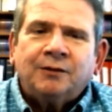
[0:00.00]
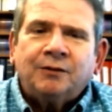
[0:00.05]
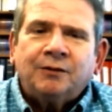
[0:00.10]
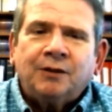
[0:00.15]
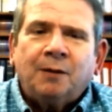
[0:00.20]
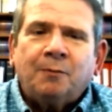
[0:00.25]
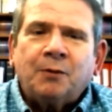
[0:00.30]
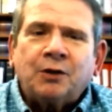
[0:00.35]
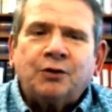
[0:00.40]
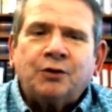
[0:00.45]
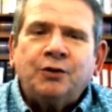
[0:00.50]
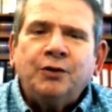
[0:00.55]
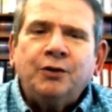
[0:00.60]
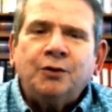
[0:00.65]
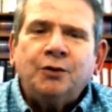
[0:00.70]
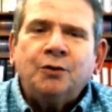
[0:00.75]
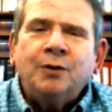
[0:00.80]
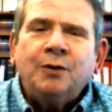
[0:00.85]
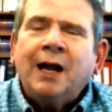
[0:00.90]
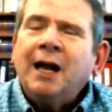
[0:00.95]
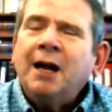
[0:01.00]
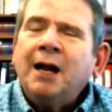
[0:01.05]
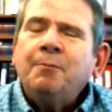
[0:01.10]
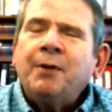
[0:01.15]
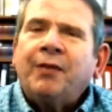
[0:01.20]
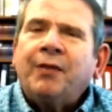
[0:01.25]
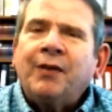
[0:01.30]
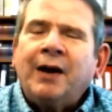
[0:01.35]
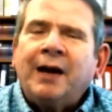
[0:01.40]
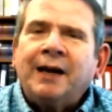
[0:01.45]
Number two,
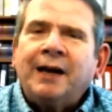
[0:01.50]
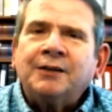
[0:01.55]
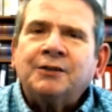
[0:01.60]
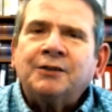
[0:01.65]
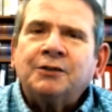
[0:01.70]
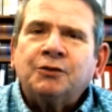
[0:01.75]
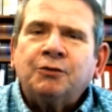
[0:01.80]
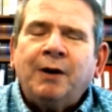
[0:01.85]
empathize.